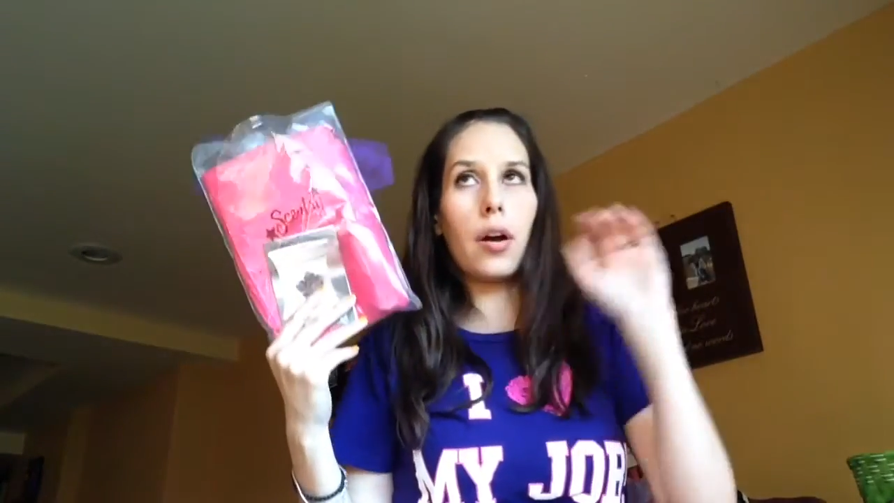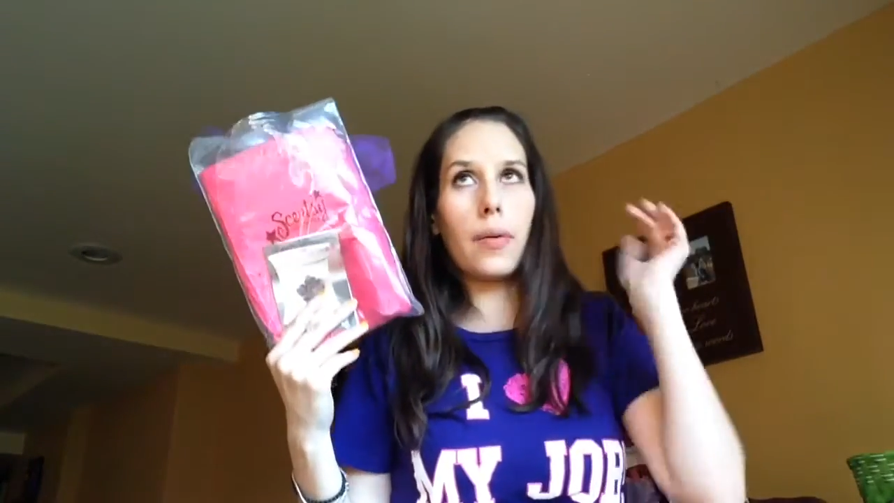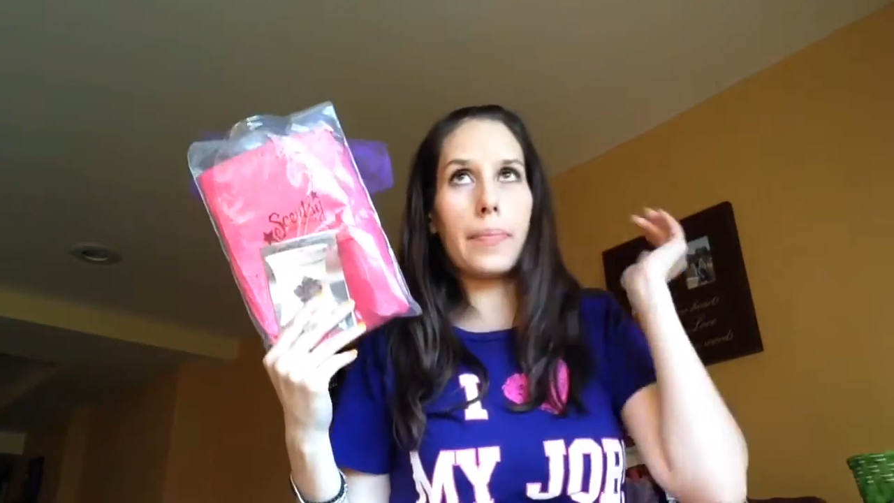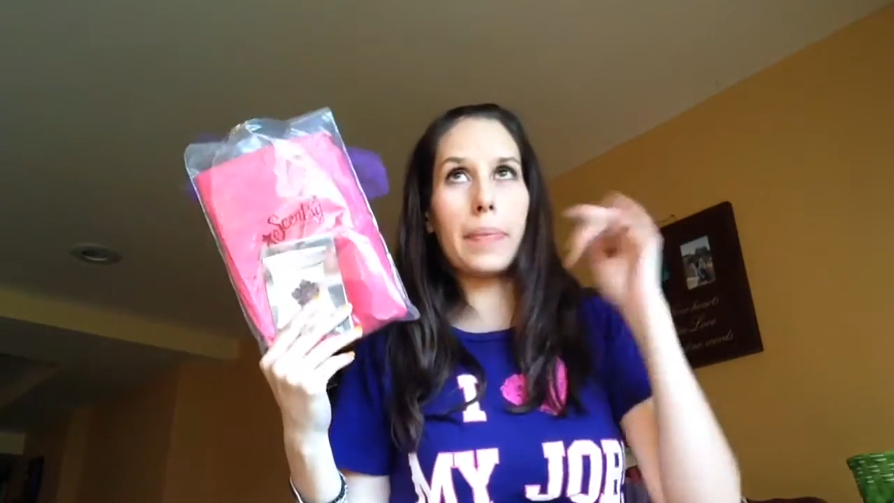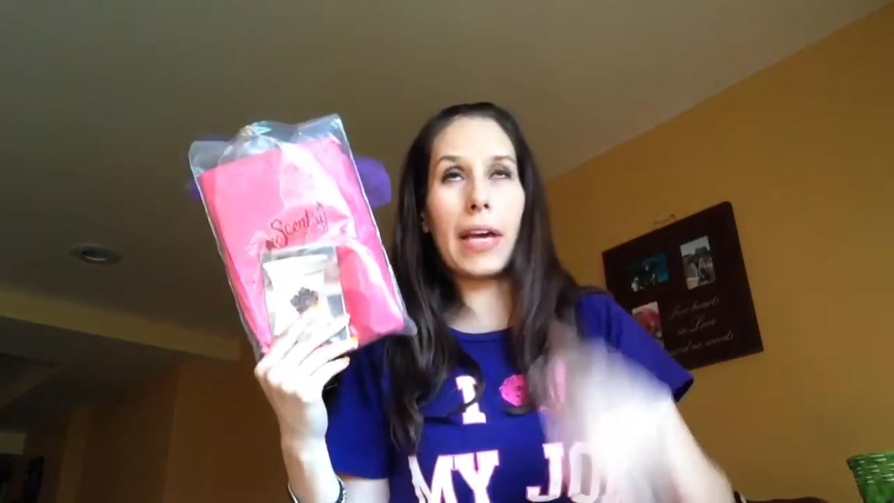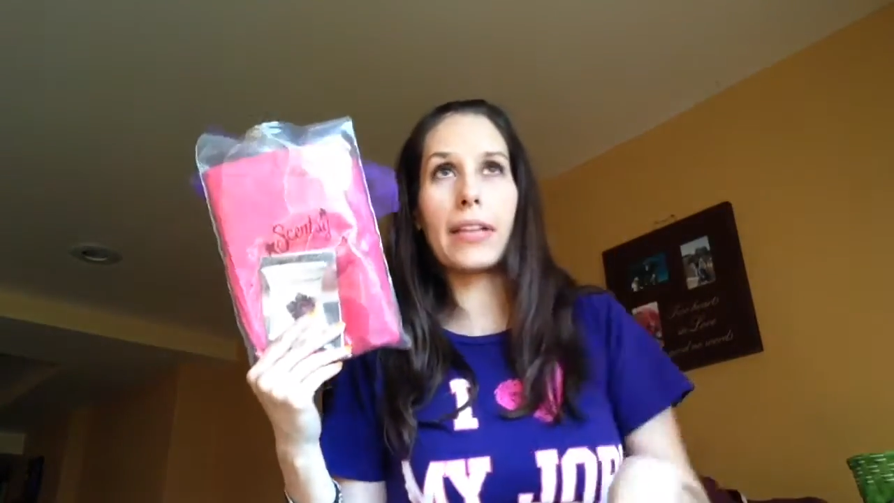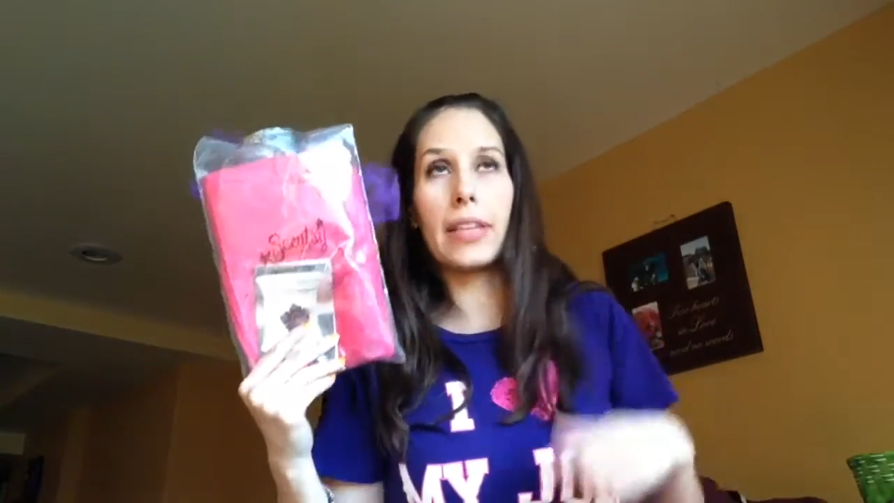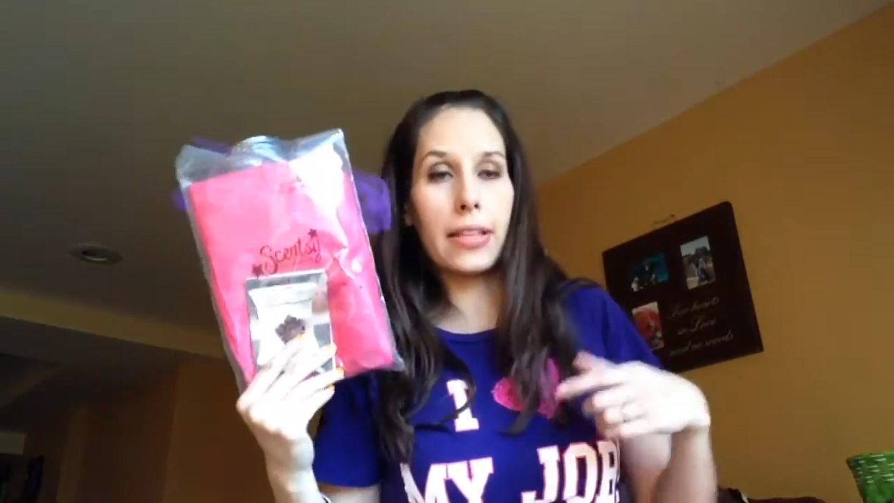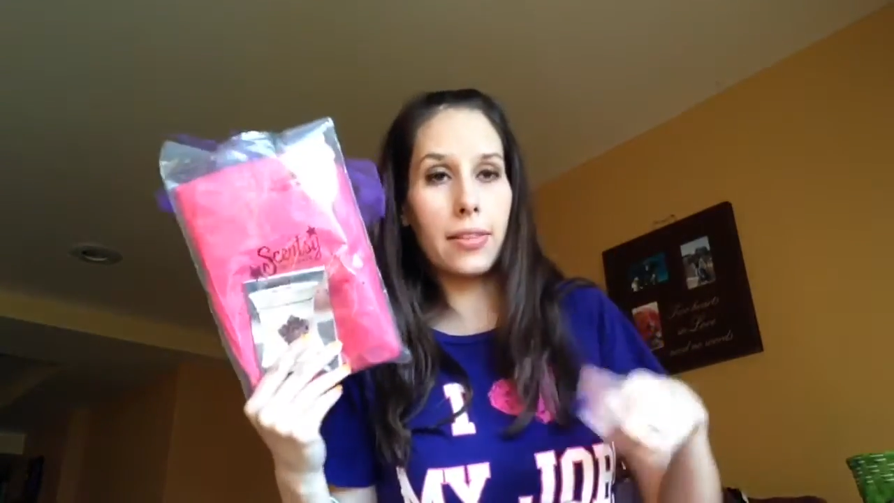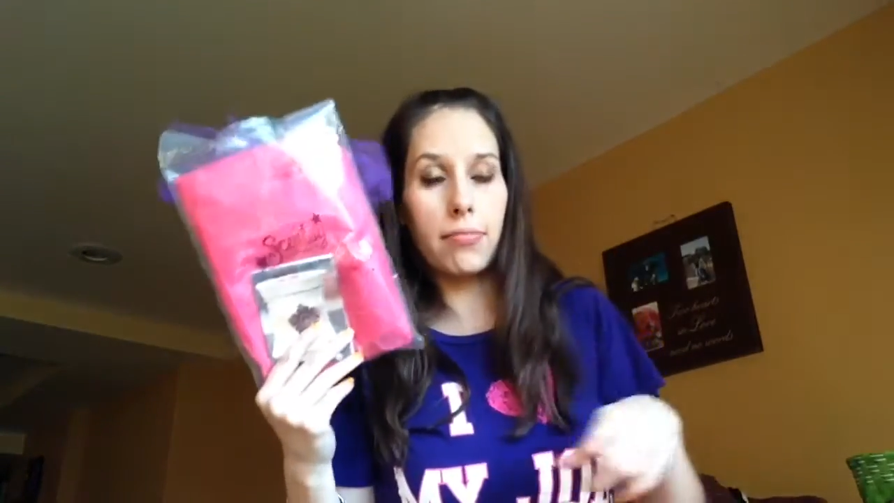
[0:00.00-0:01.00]
Maybe I can
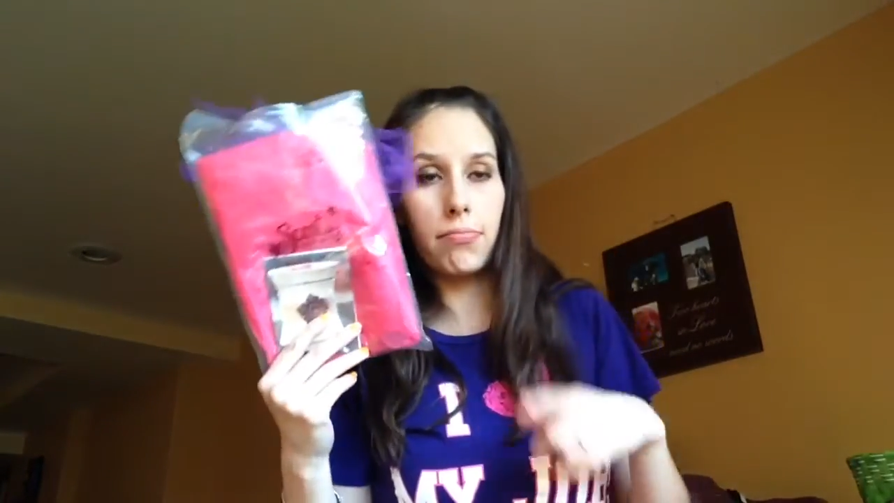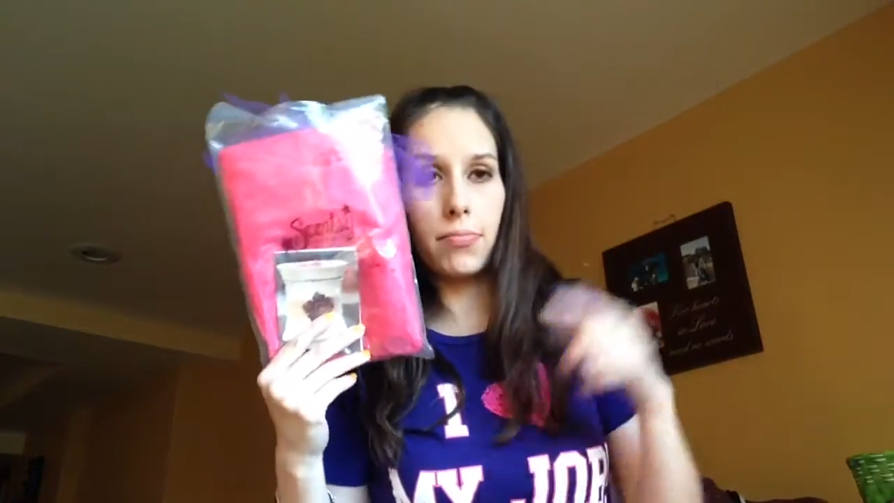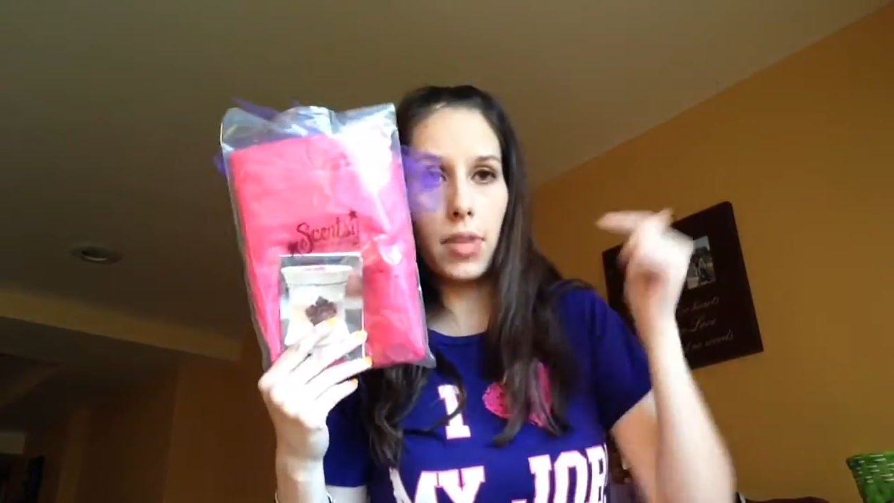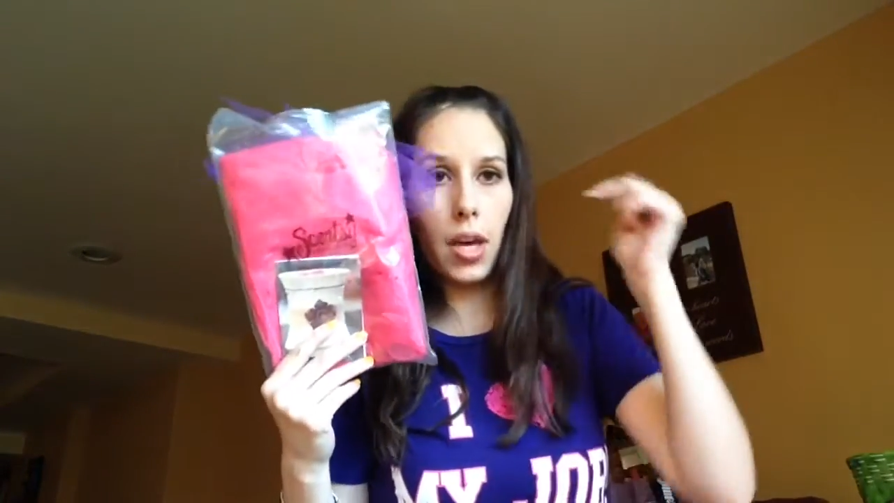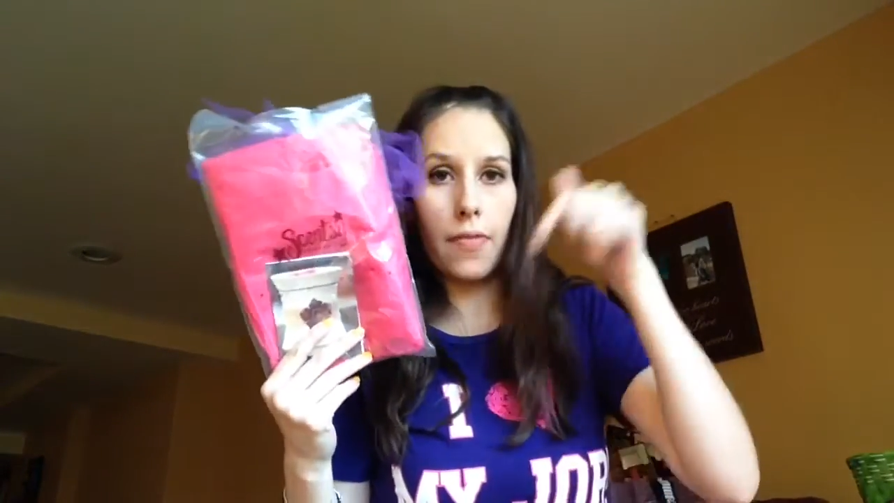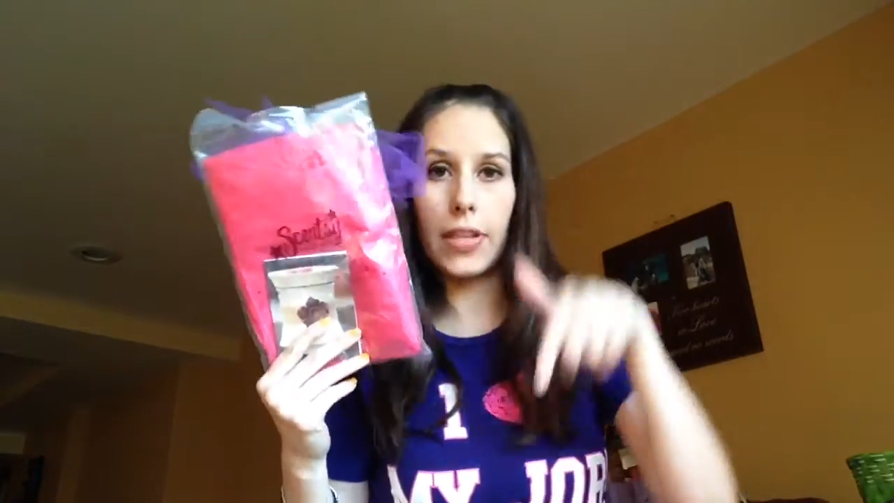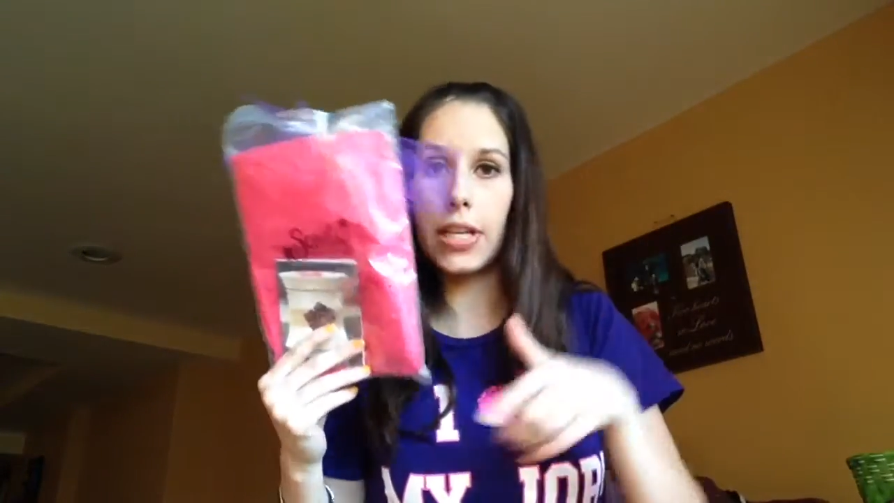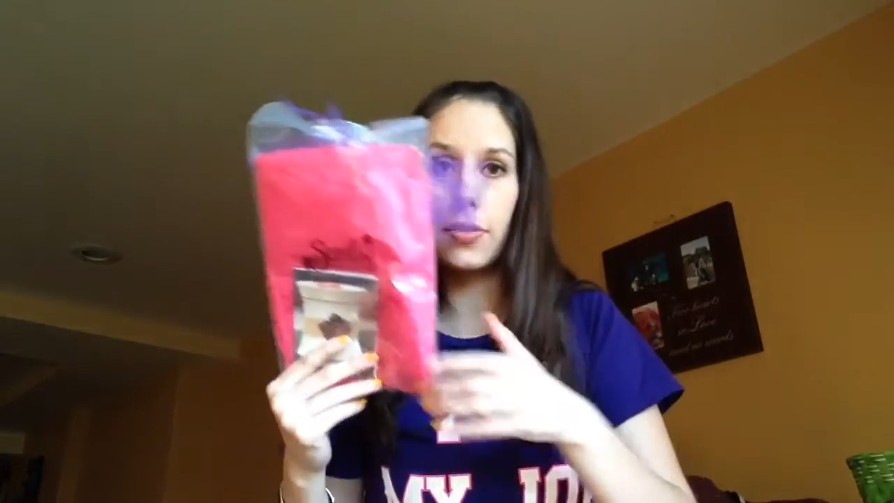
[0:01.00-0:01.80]
link the video